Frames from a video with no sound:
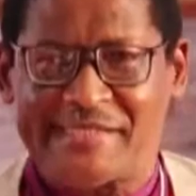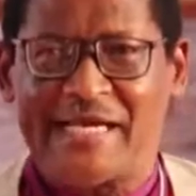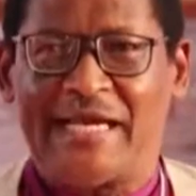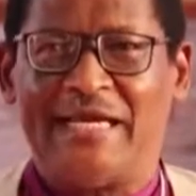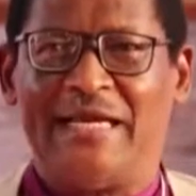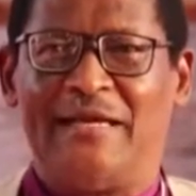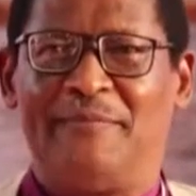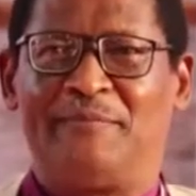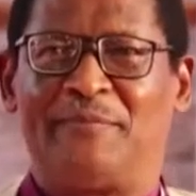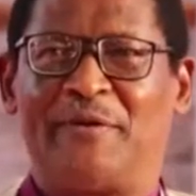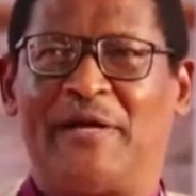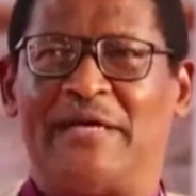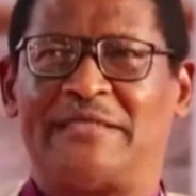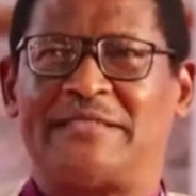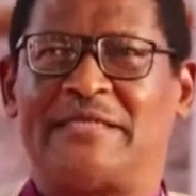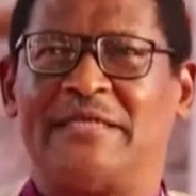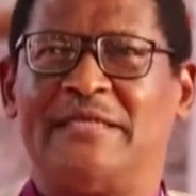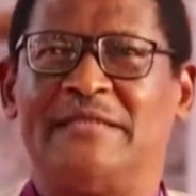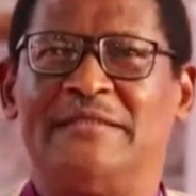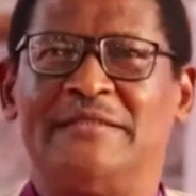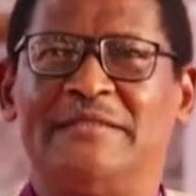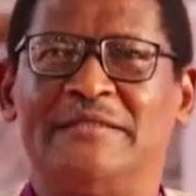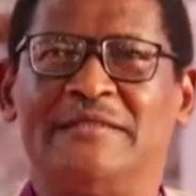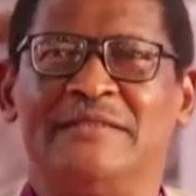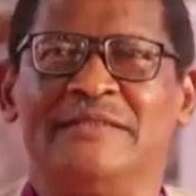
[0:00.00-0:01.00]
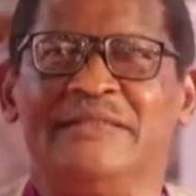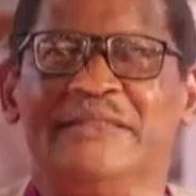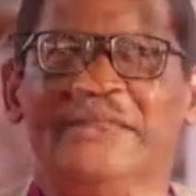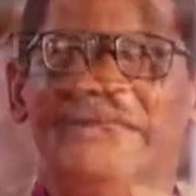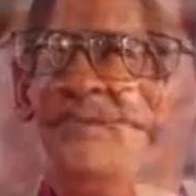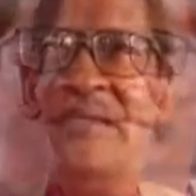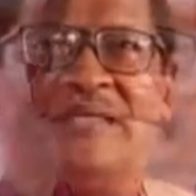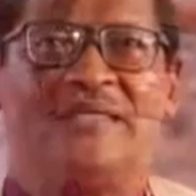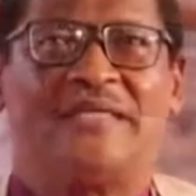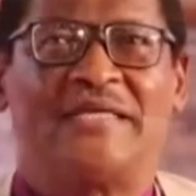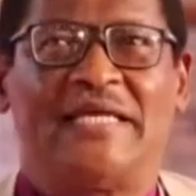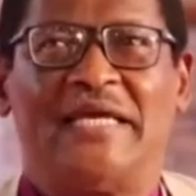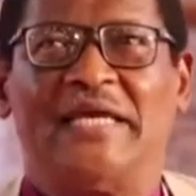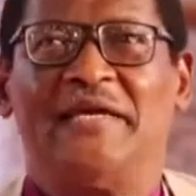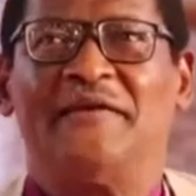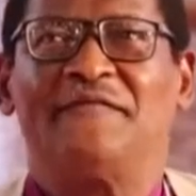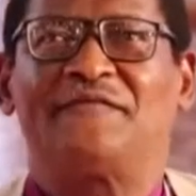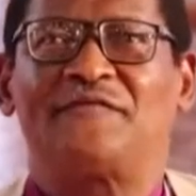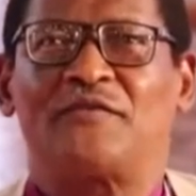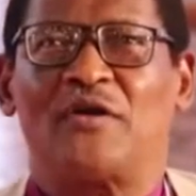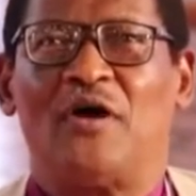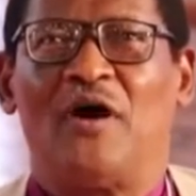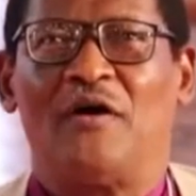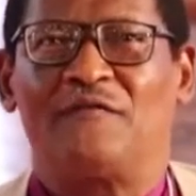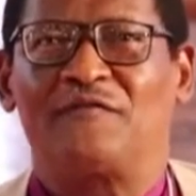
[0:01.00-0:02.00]
celebrating the
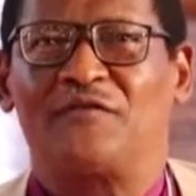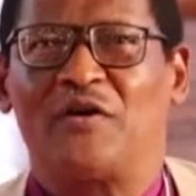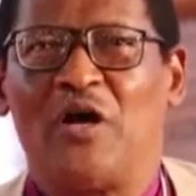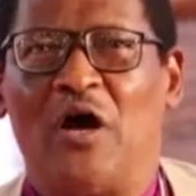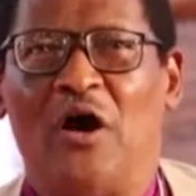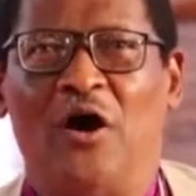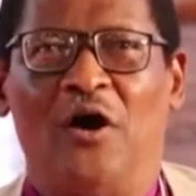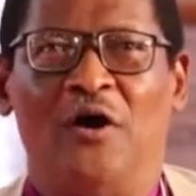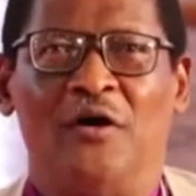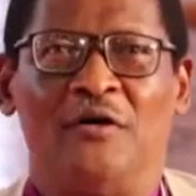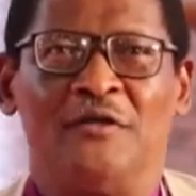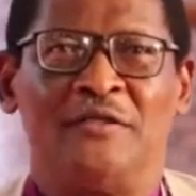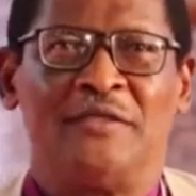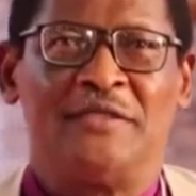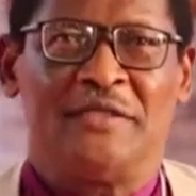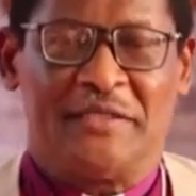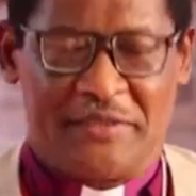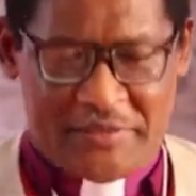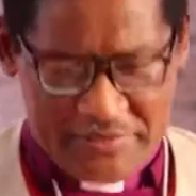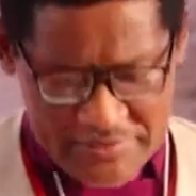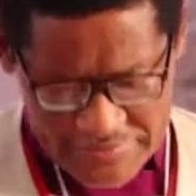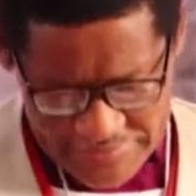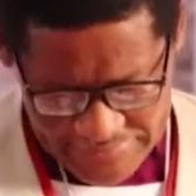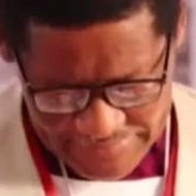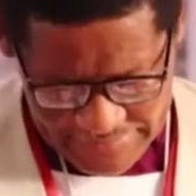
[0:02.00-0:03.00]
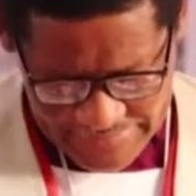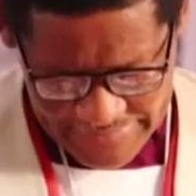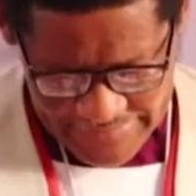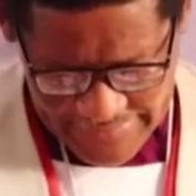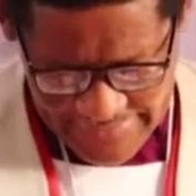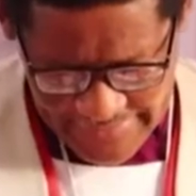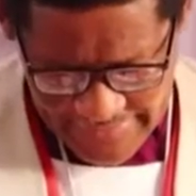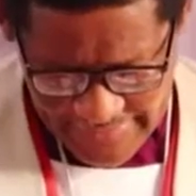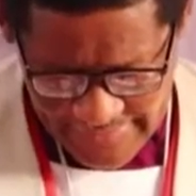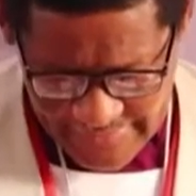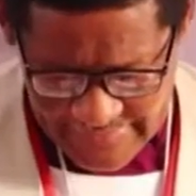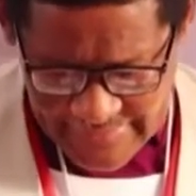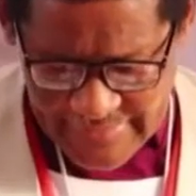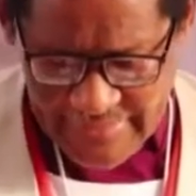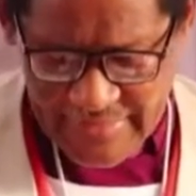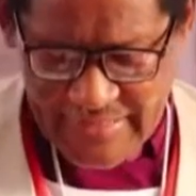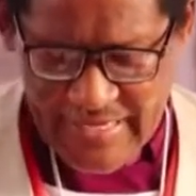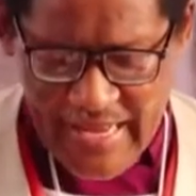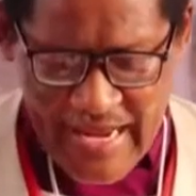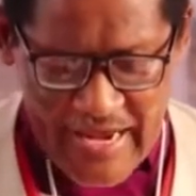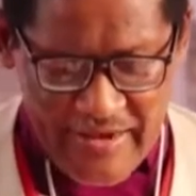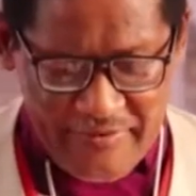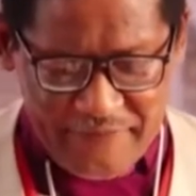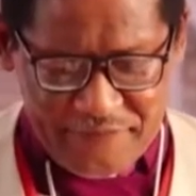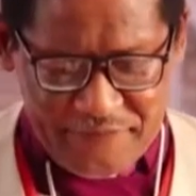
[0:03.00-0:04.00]
gift of God in the
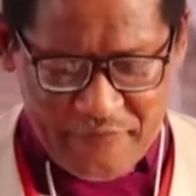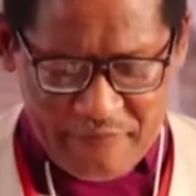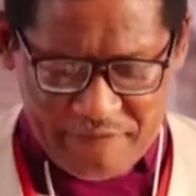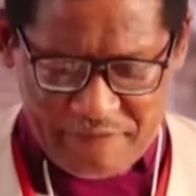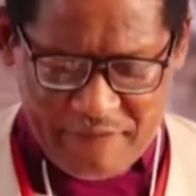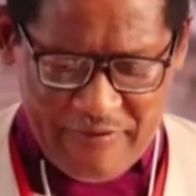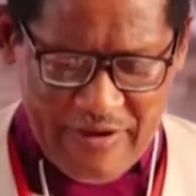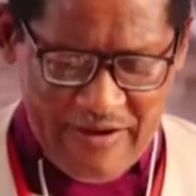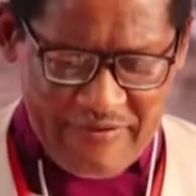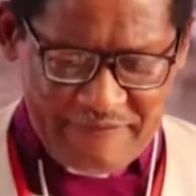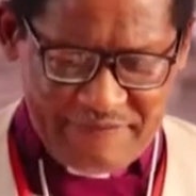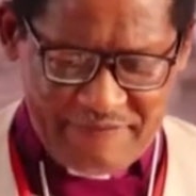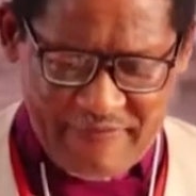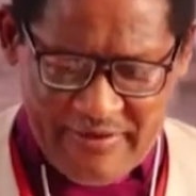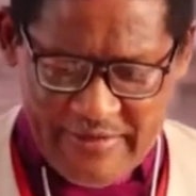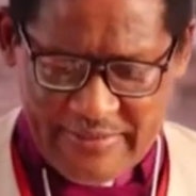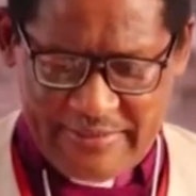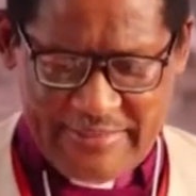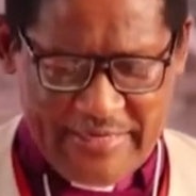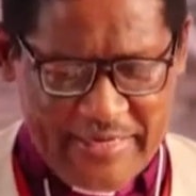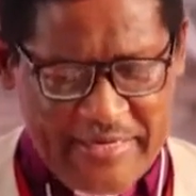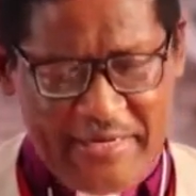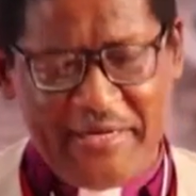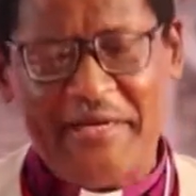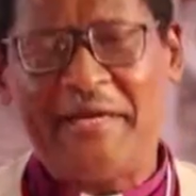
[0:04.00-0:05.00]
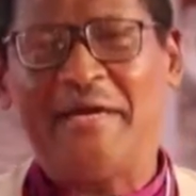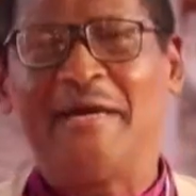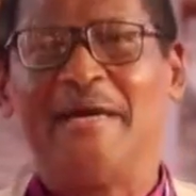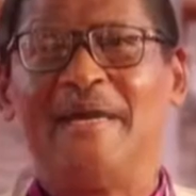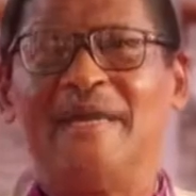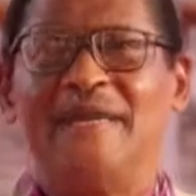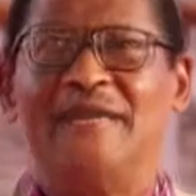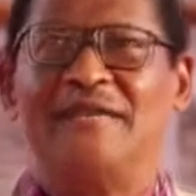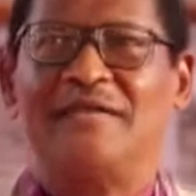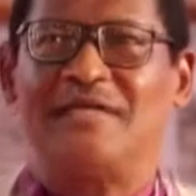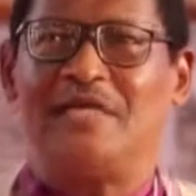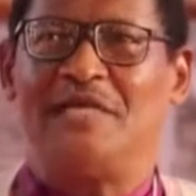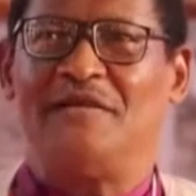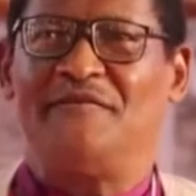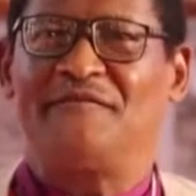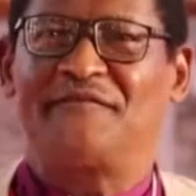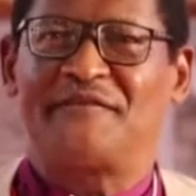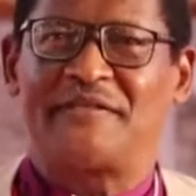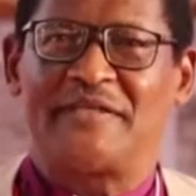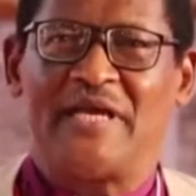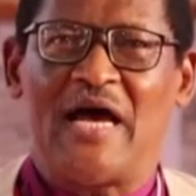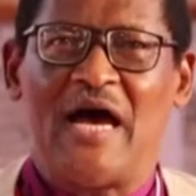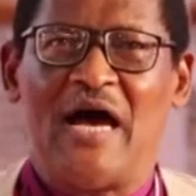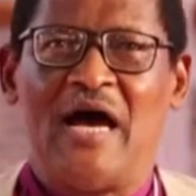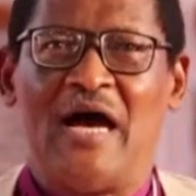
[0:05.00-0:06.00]
life of our father, Chief
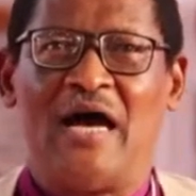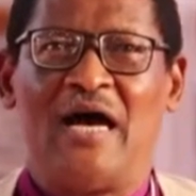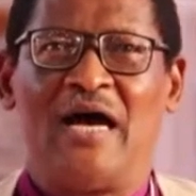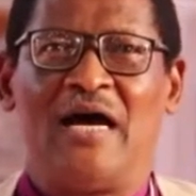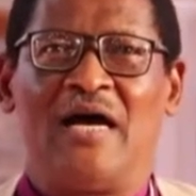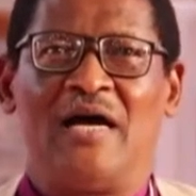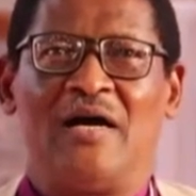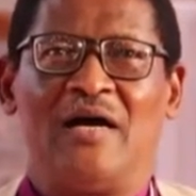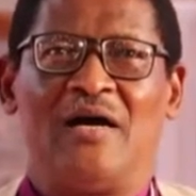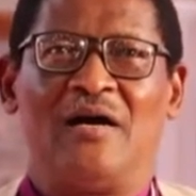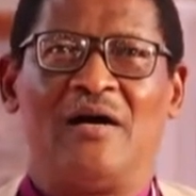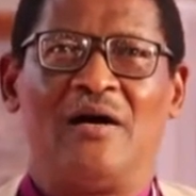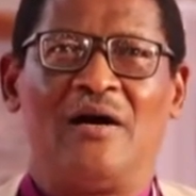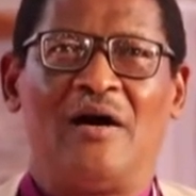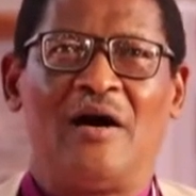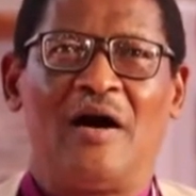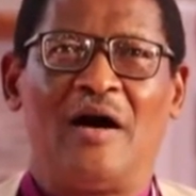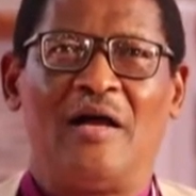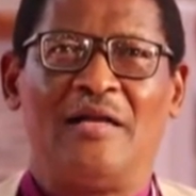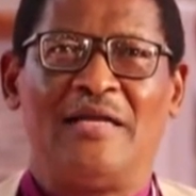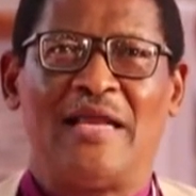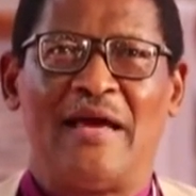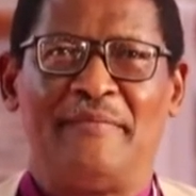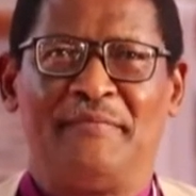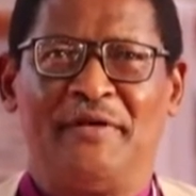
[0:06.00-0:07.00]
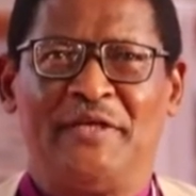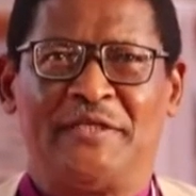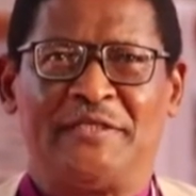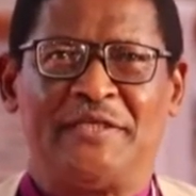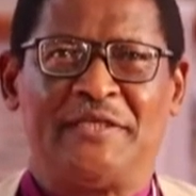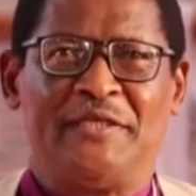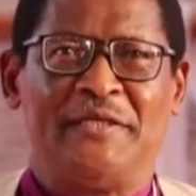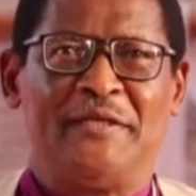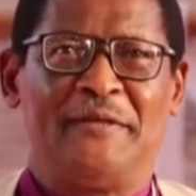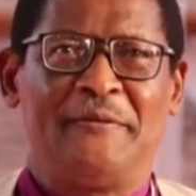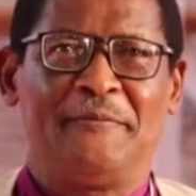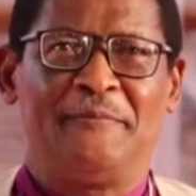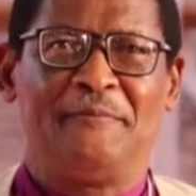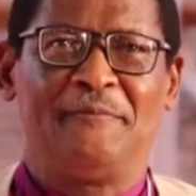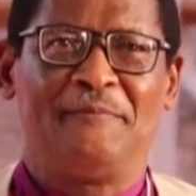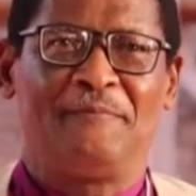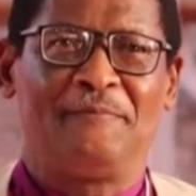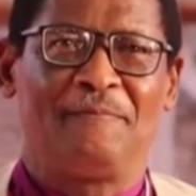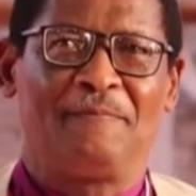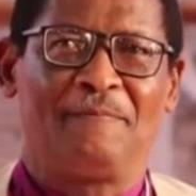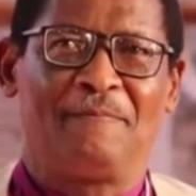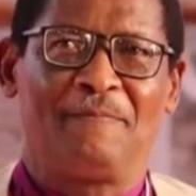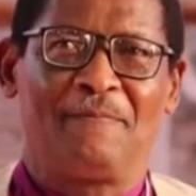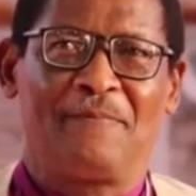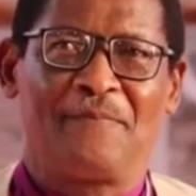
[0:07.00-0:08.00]
Sir Olamiti.
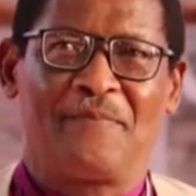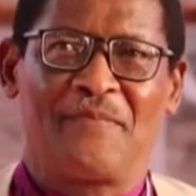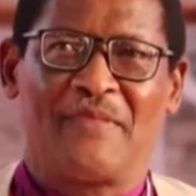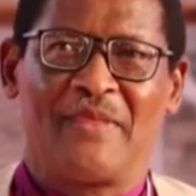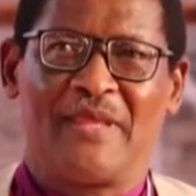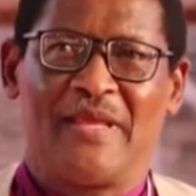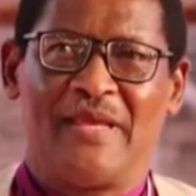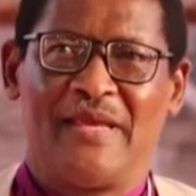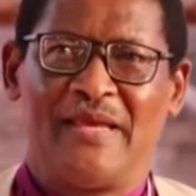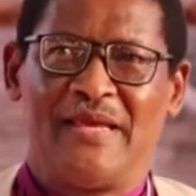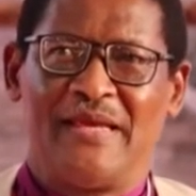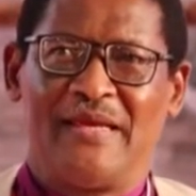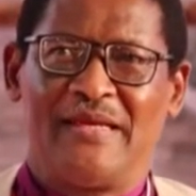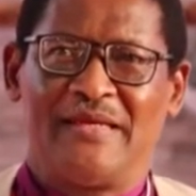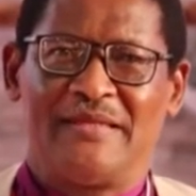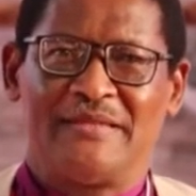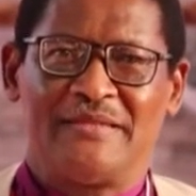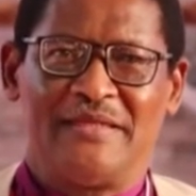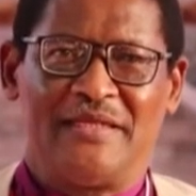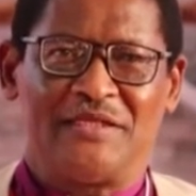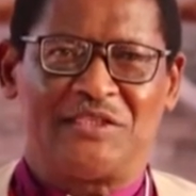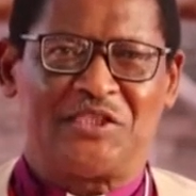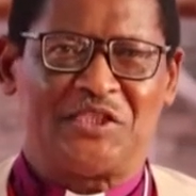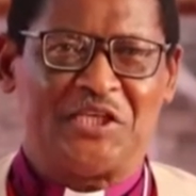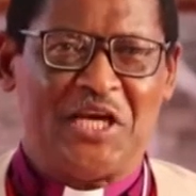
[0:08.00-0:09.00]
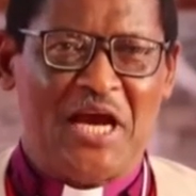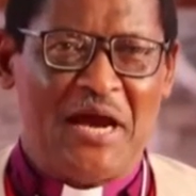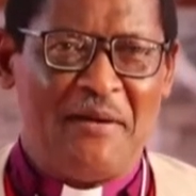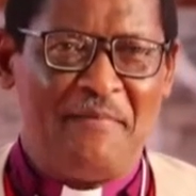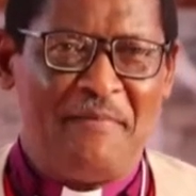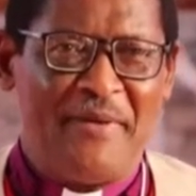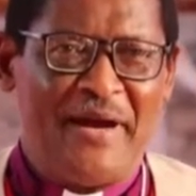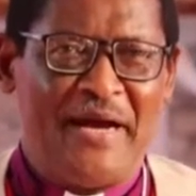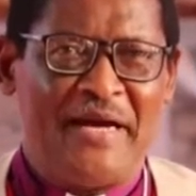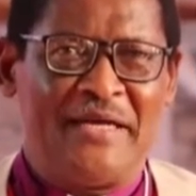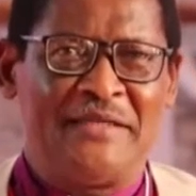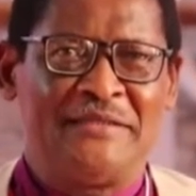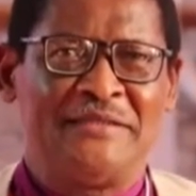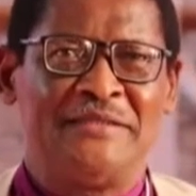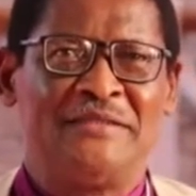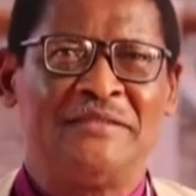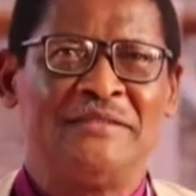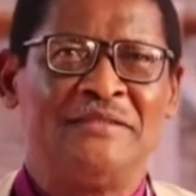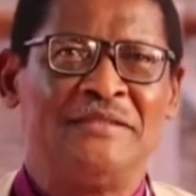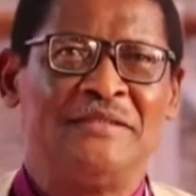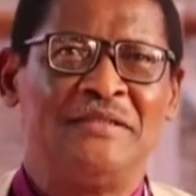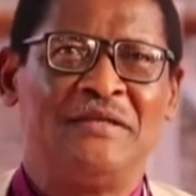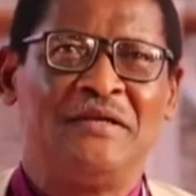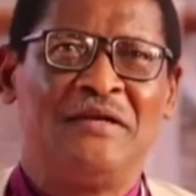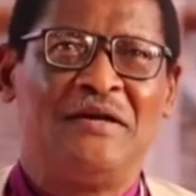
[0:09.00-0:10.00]
Eulogized Sir Folu for serving the
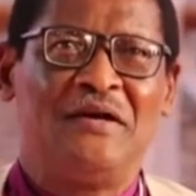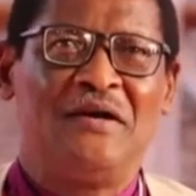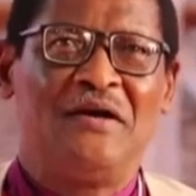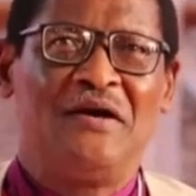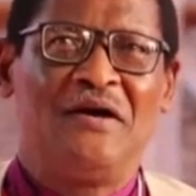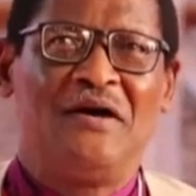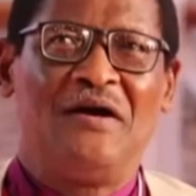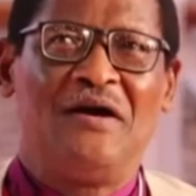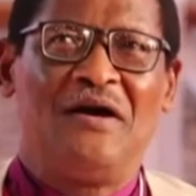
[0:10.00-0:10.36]
nation and the